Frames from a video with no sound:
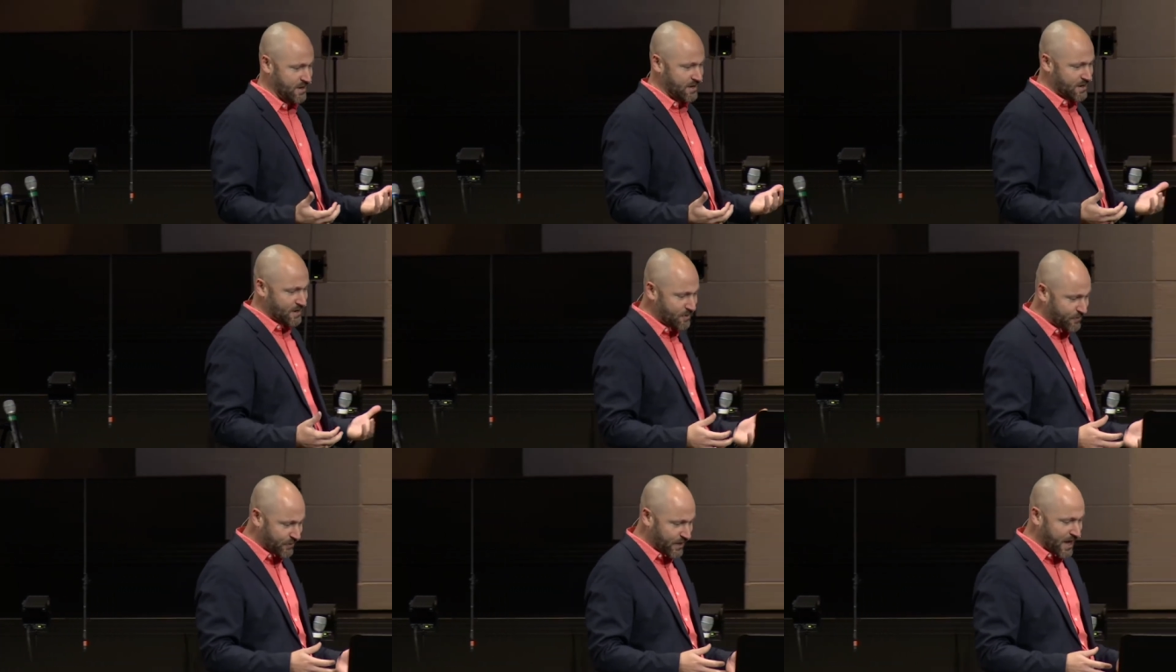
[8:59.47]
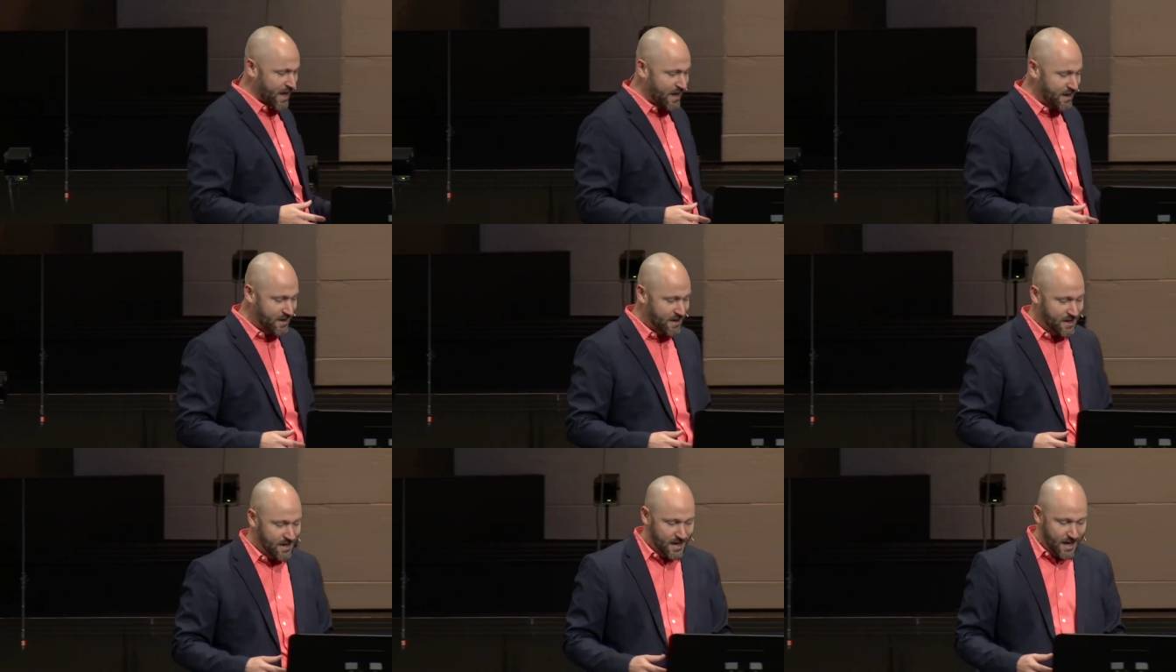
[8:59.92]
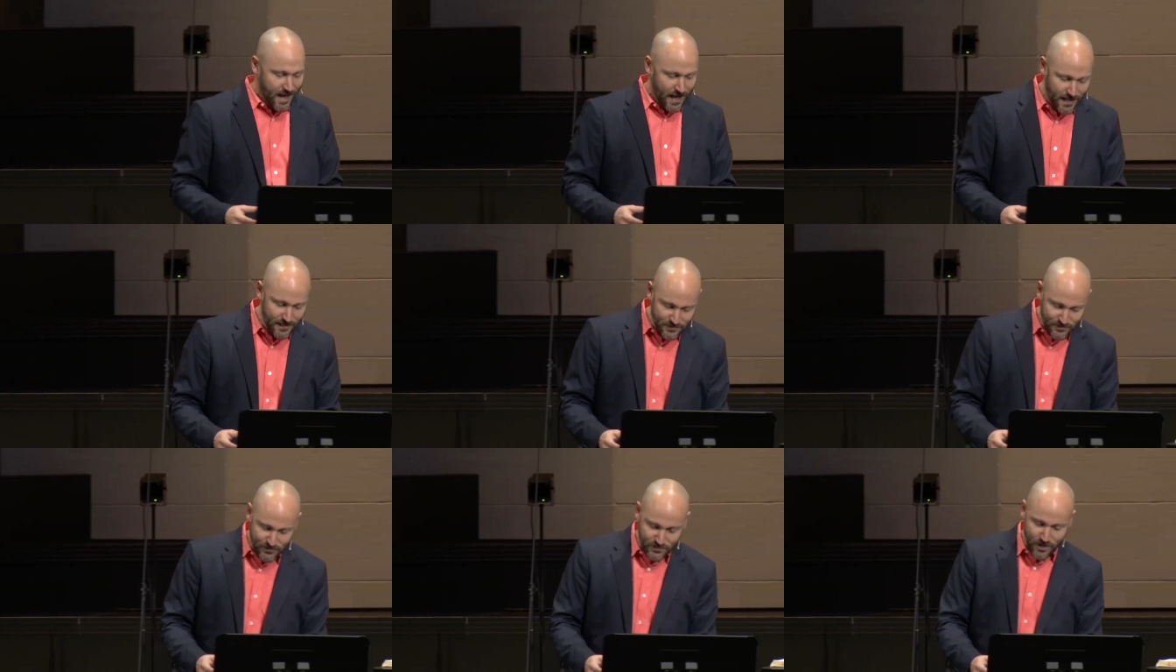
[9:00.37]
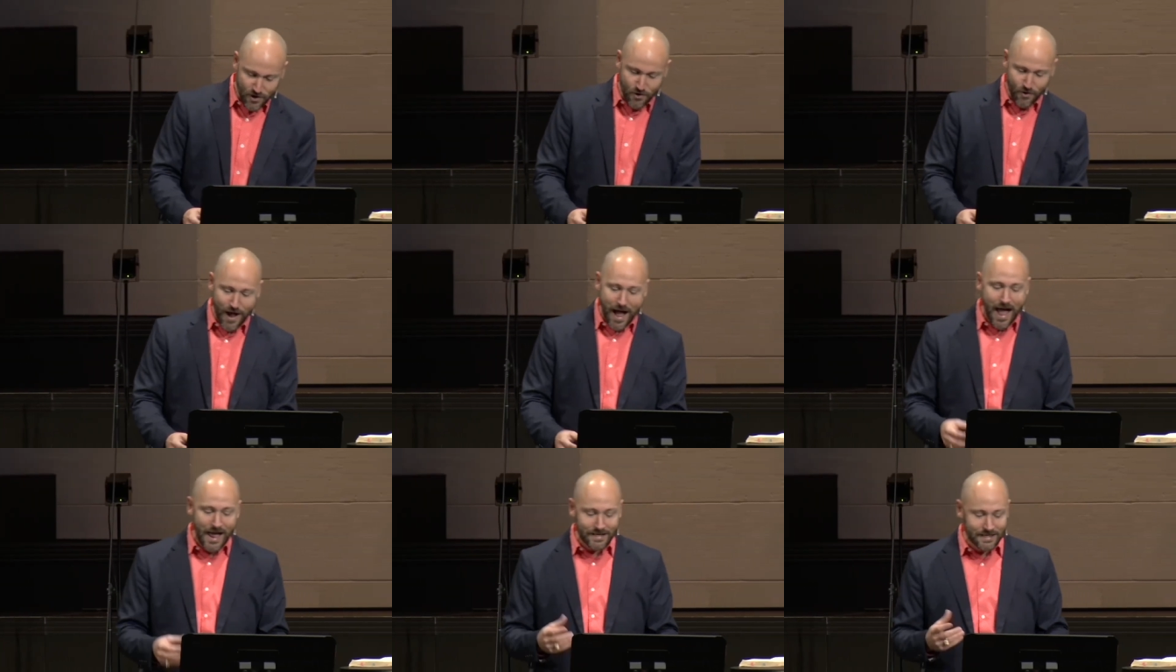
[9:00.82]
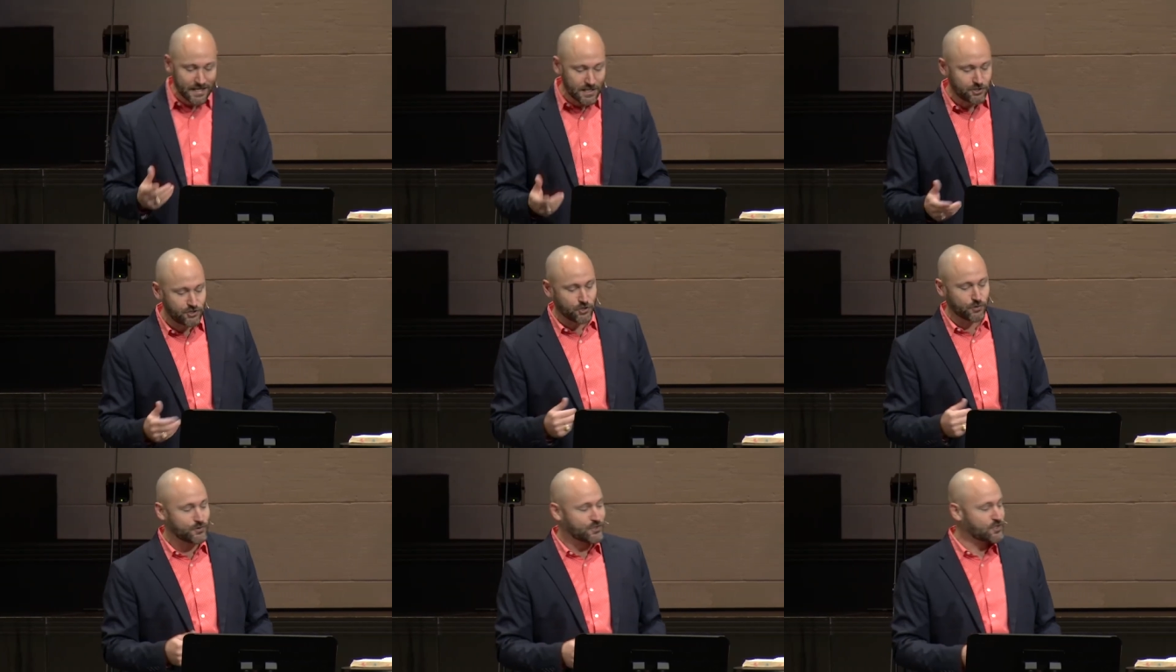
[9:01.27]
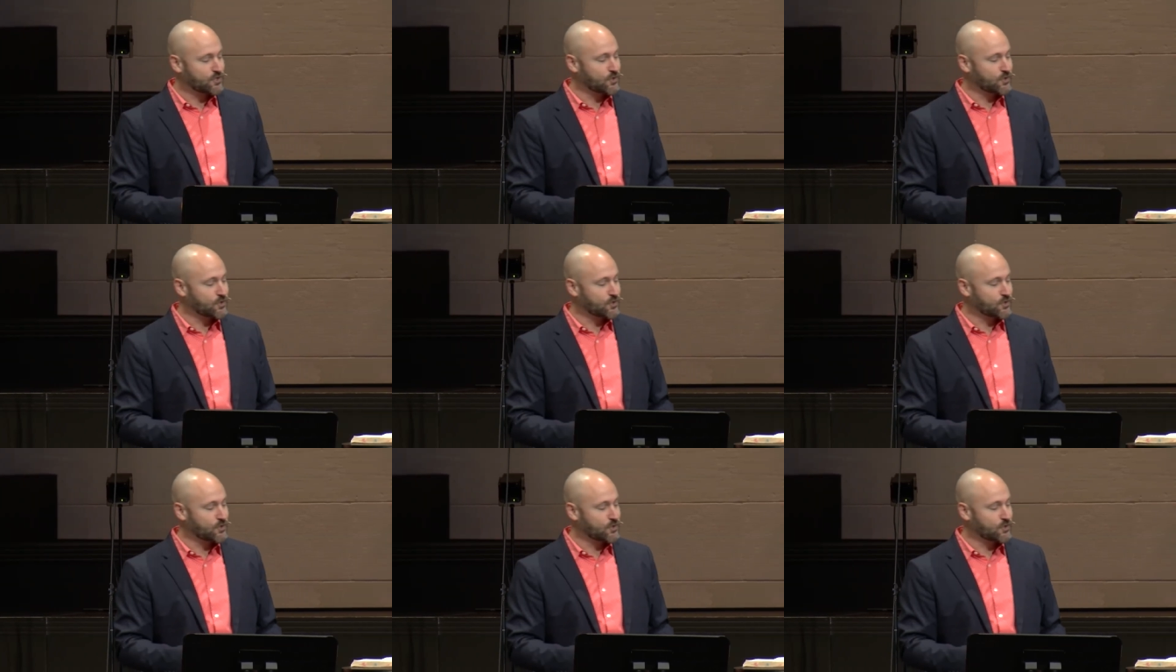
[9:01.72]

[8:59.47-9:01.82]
Okay? And so I need you to